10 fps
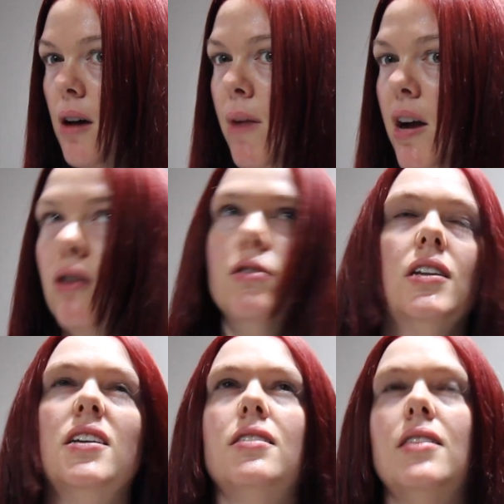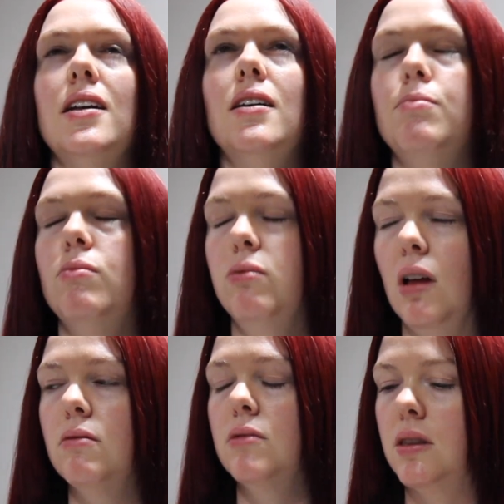My only thing
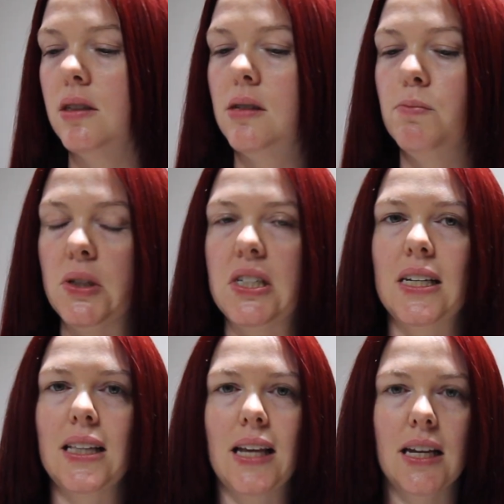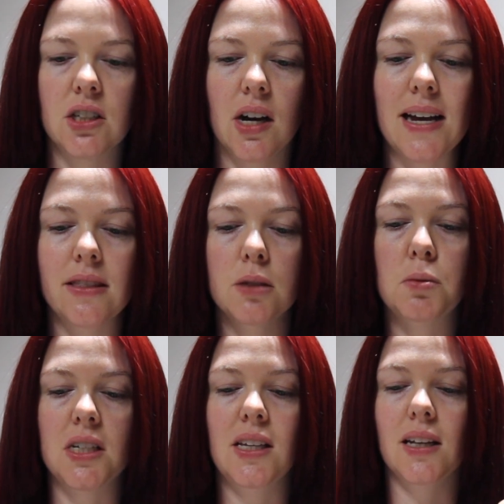like with this particular hair dye and this
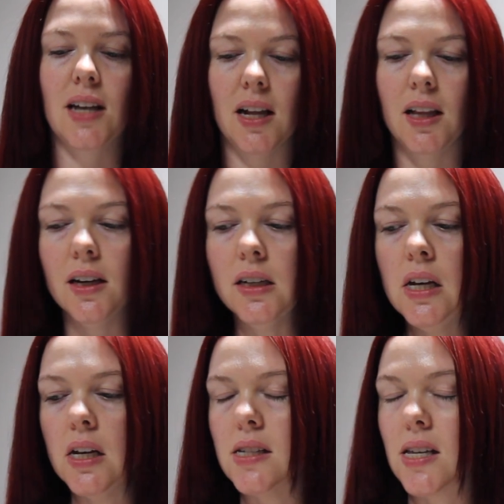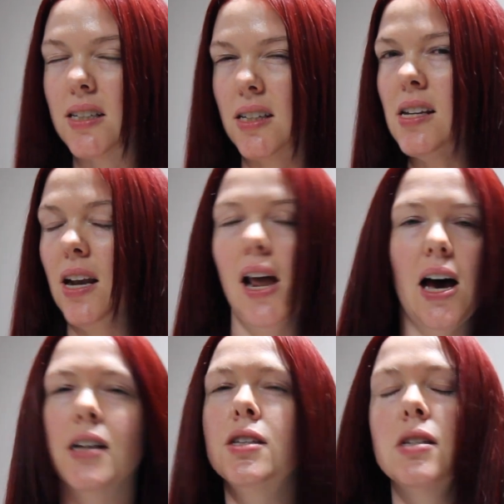particular colour is that it doesn't
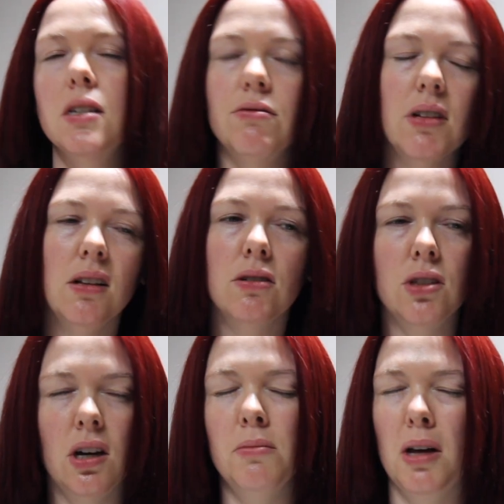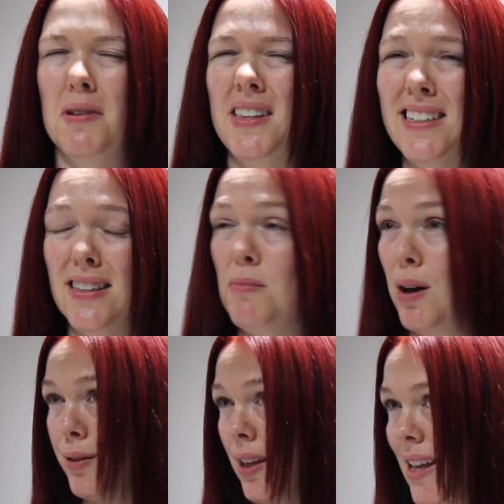last a really long time. Like by the end of the
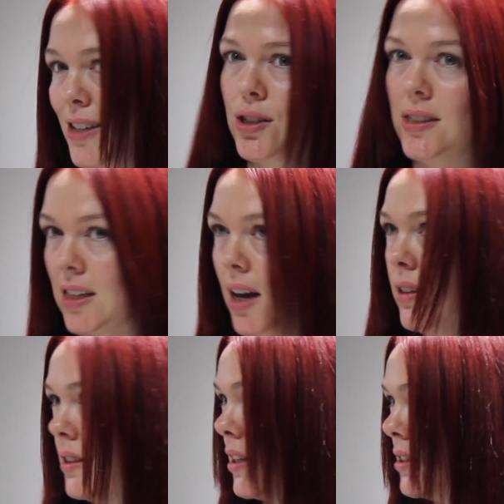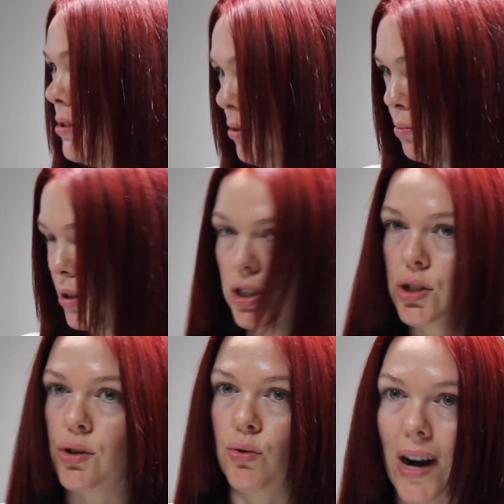month, like as you could tell, it does look pretty
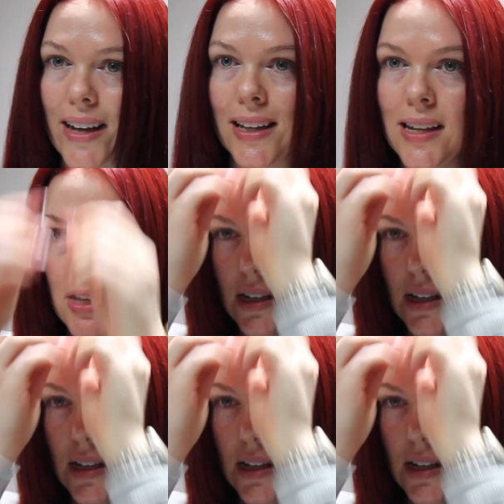scraggly.